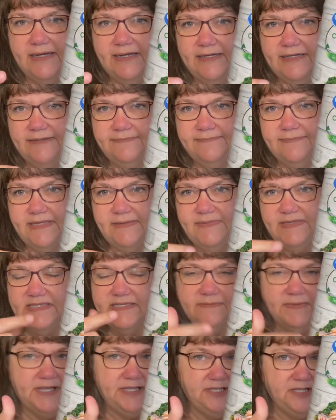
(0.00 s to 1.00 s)
maybe some
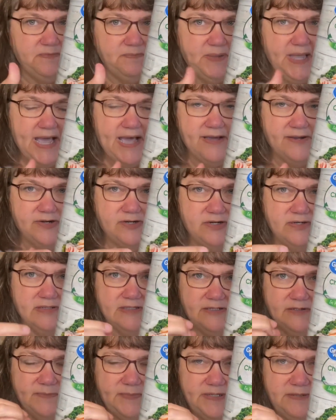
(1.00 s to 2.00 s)
onion powder, a
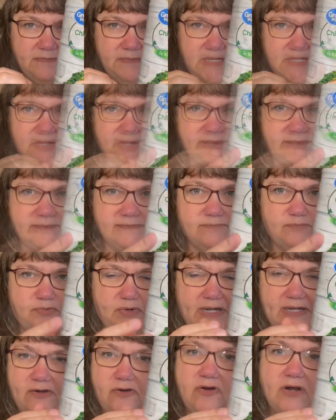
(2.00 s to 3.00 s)
little bit of mustard,
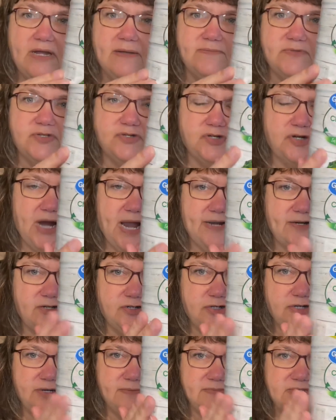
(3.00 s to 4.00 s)
breadcrumbs or cracker
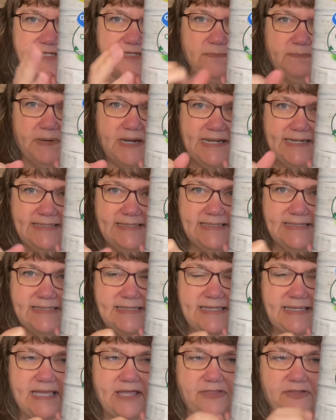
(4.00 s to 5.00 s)
crumbs to bind it
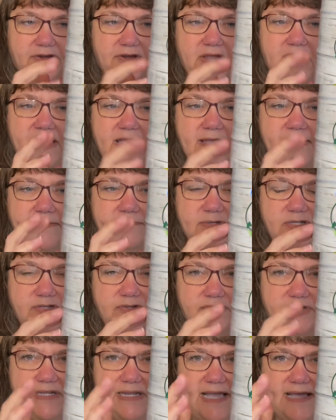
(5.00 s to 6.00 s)
together. But you
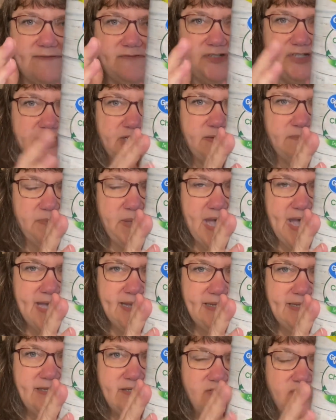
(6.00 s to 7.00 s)
could have chicken
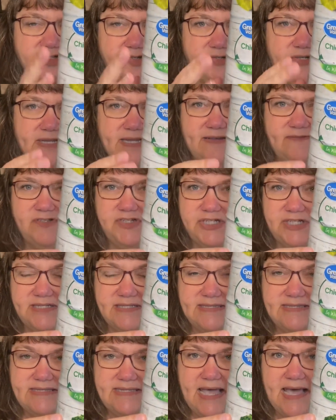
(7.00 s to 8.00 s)
patties, you could have chicken
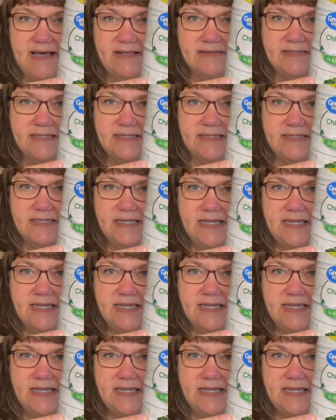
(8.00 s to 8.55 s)
salad.